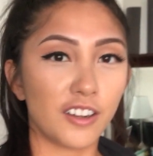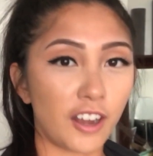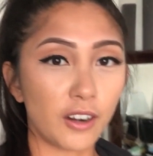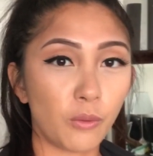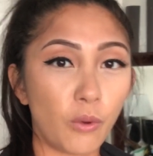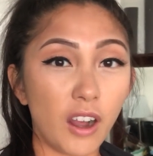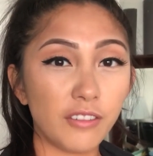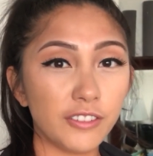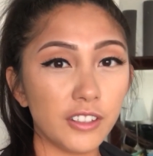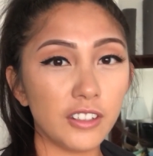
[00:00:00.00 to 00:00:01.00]
Not A
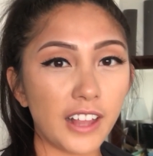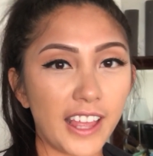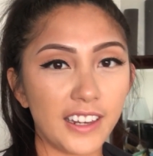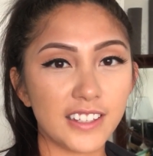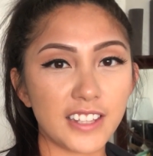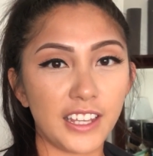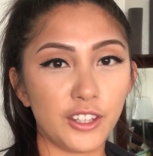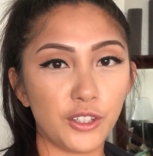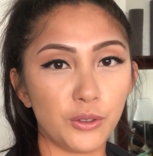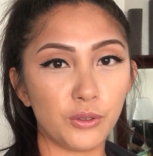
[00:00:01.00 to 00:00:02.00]
Waffle, and it's a
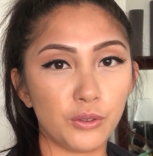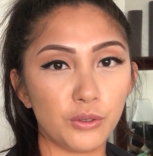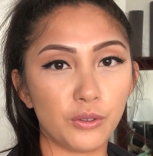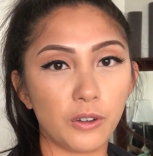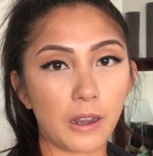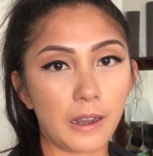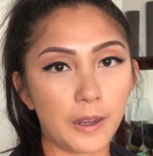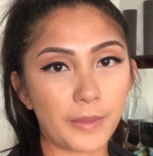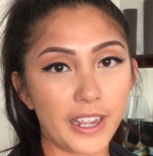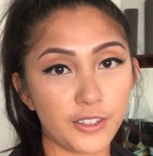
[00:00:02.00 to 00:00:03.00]
new
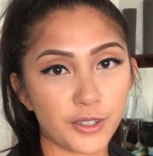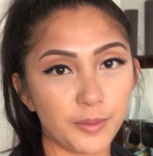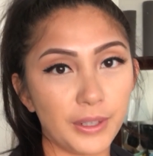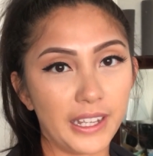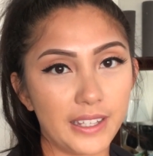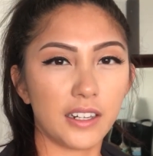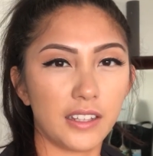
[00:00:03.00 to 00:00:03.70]
um, ice cream place.